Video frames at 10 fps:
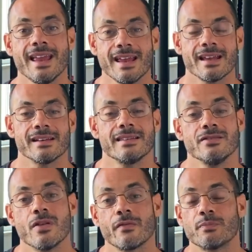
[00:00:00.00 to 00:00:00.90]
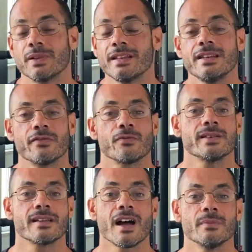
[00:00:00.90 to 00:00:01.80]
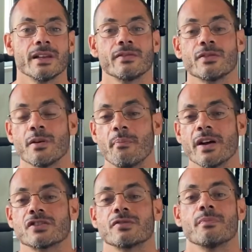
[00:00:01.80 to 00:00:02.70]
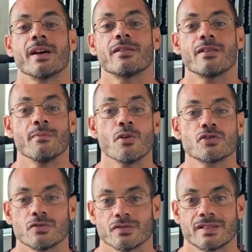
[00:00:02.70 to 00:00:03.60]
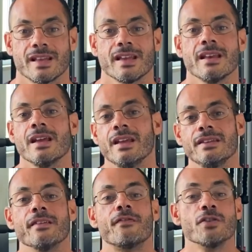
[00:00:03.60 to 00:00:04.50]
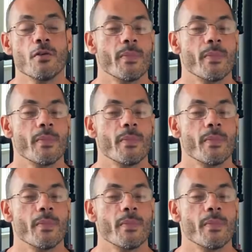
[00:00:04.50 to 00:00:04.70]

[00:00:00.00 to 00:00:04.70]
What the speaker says: and you have plenty of free time left on a better emotional state. You feel